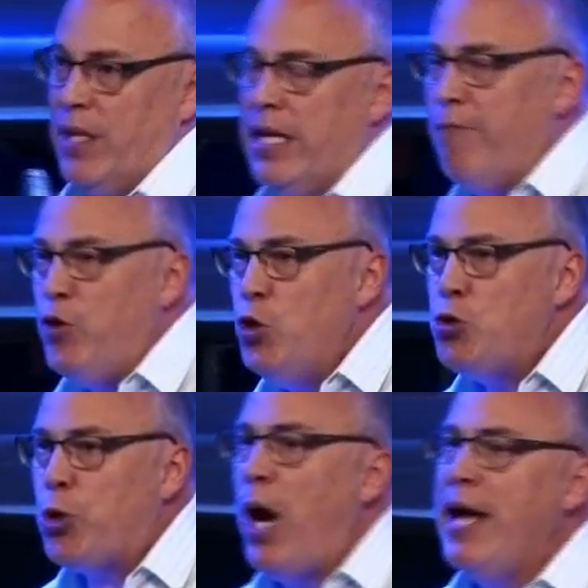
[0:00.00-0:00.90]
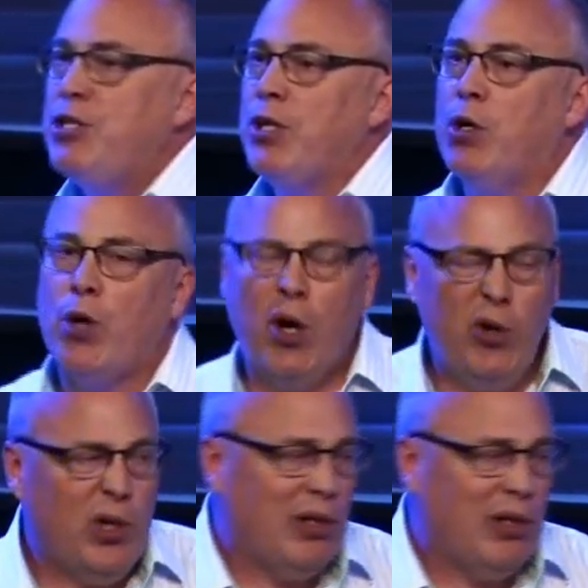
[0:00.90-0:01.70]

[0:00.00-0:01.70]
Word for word: If you try to grow your